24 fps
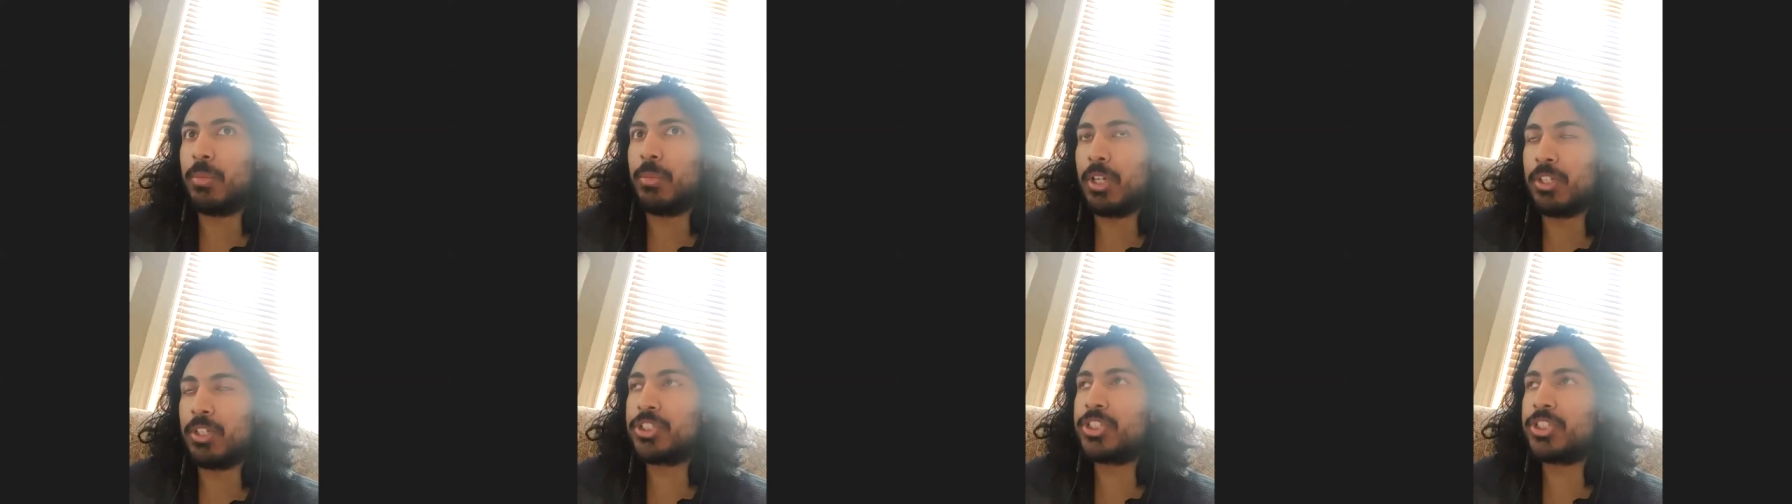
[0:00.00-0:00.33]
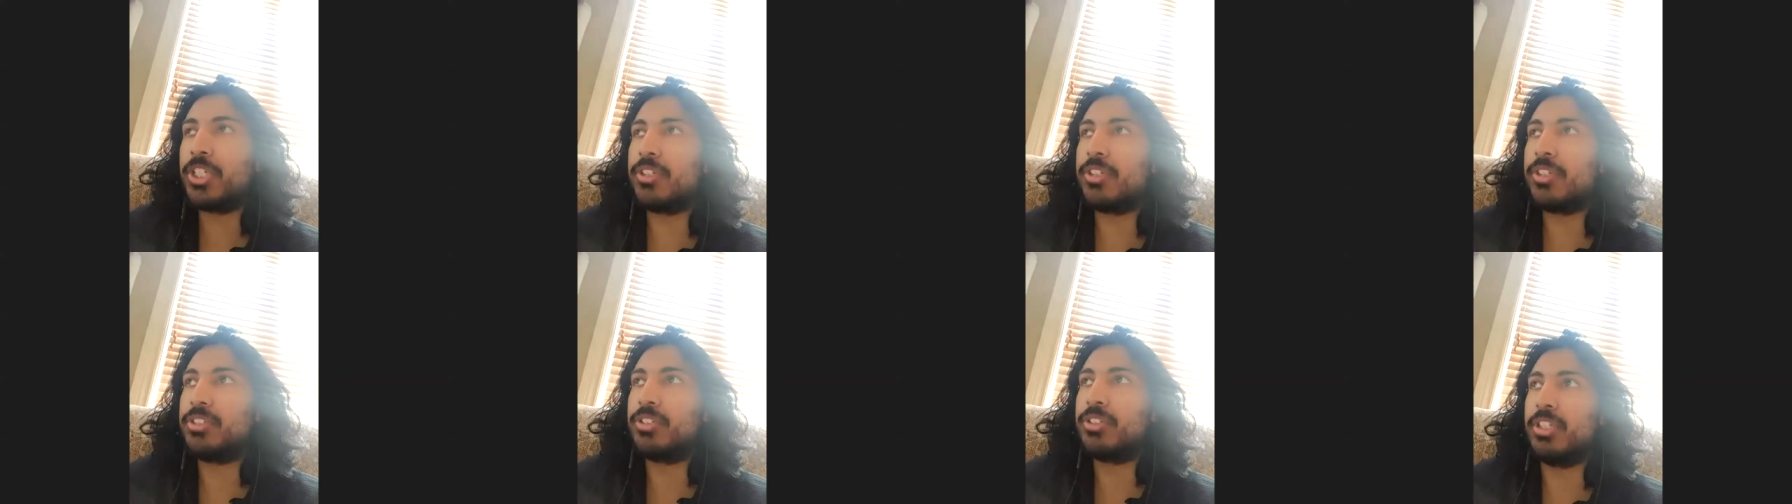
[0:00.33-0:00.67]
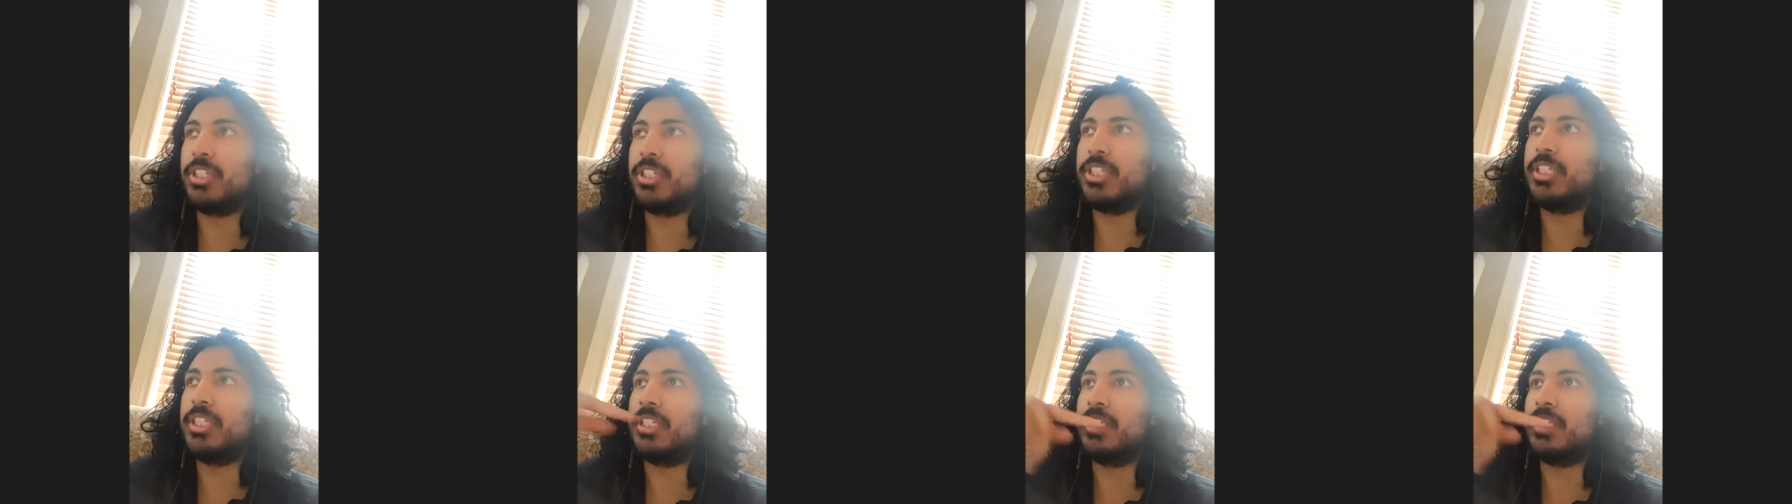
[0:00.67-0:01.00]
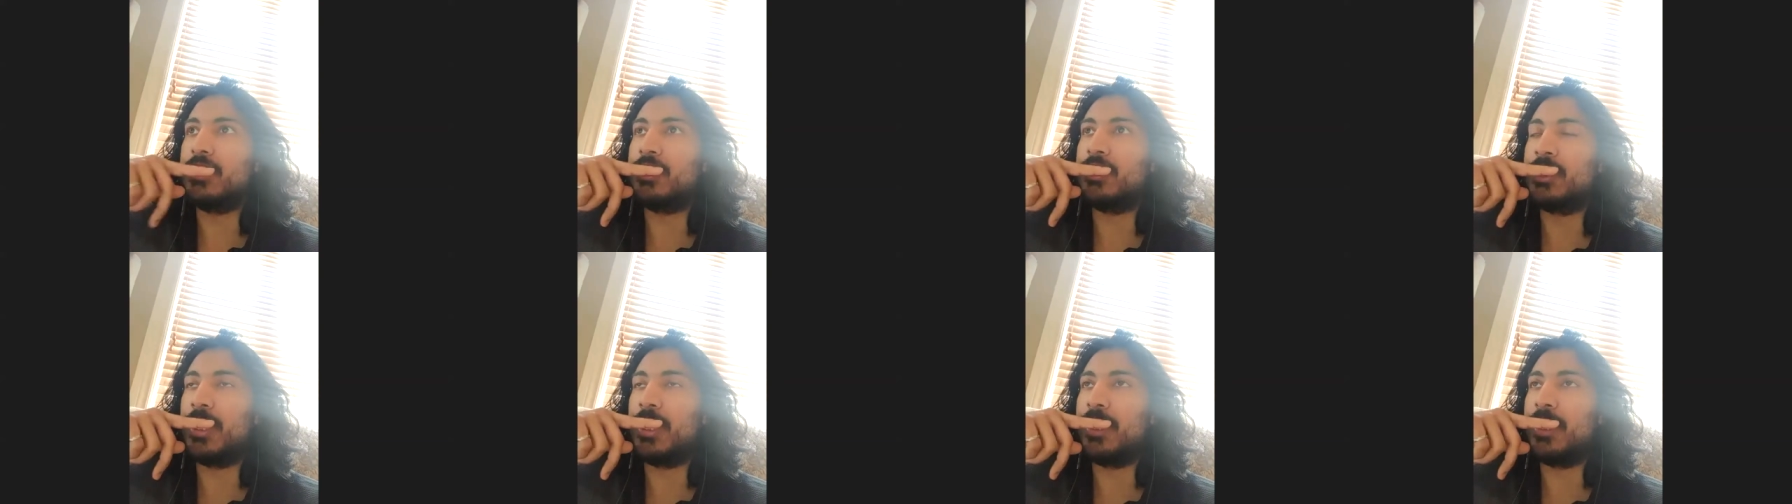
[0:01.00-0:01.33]
I'll share it to the uh,
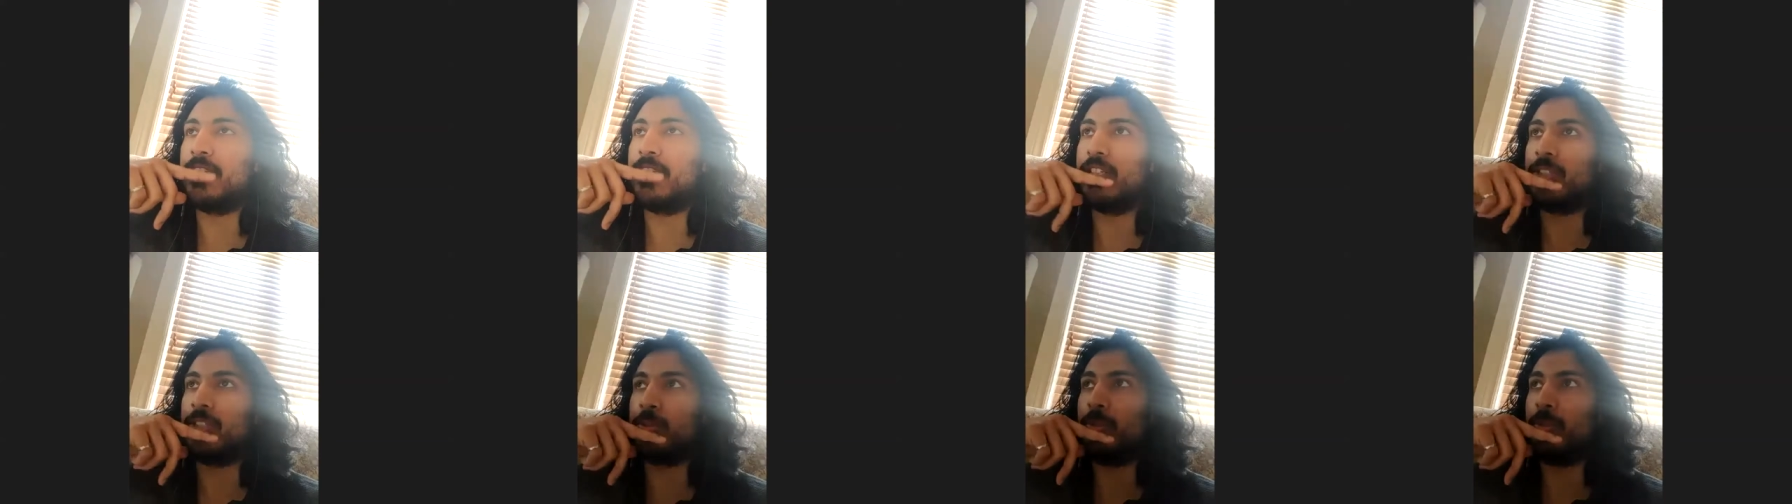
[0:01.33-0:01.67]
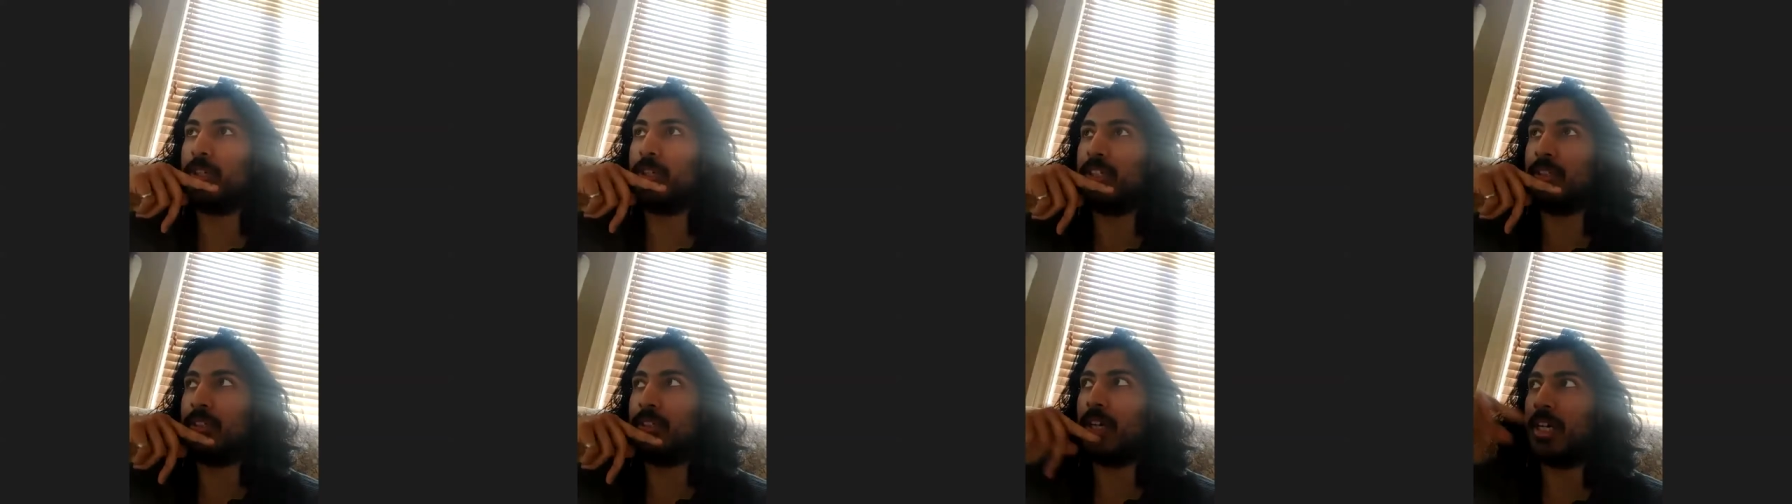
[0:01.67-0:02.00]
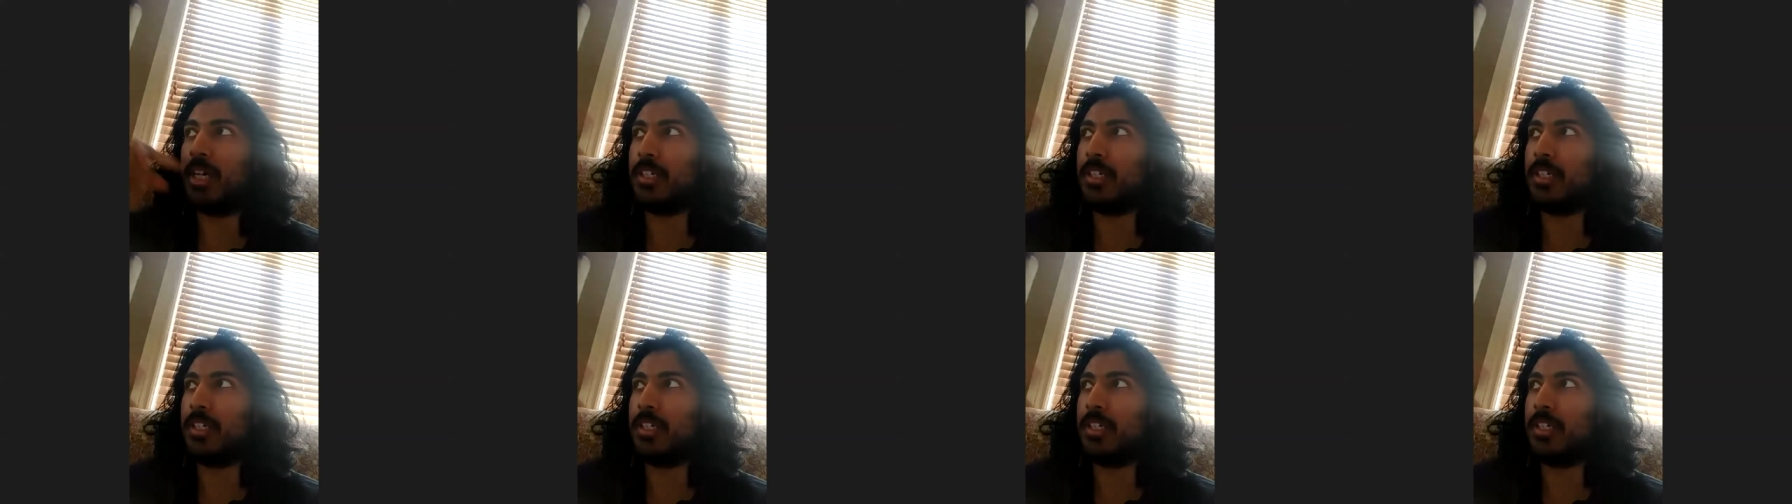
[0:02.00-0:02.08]
channel as well.